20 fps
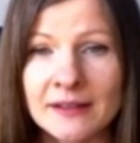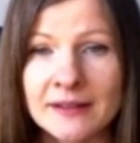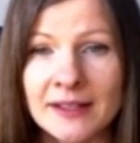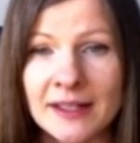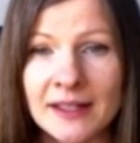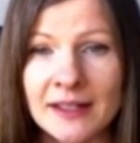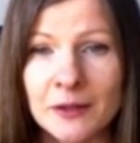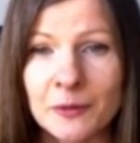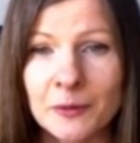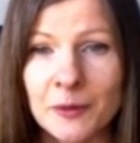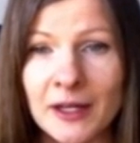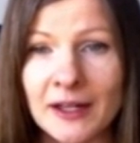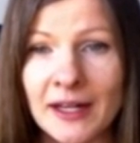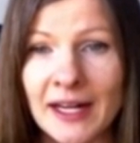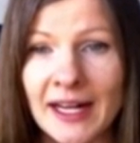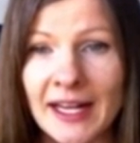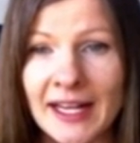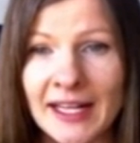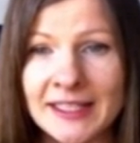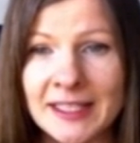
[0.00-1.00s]
there
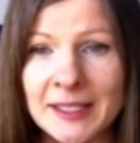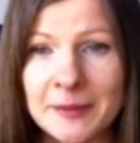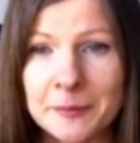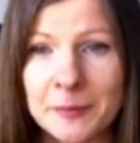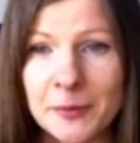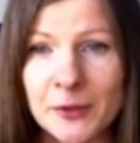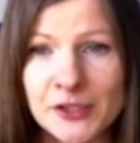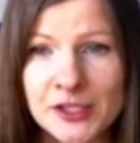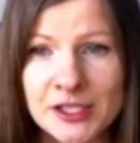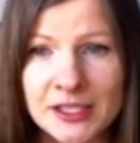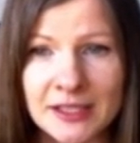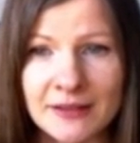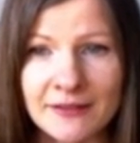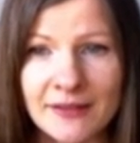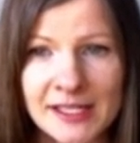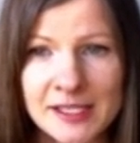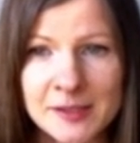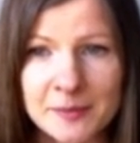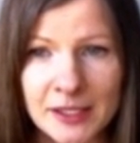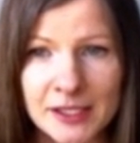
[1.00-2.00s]
were any positive
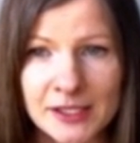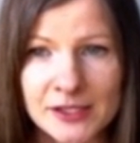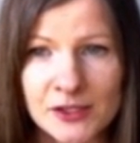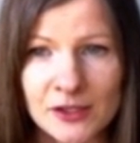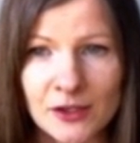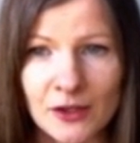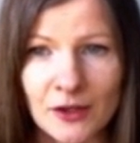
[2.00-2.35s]
aspects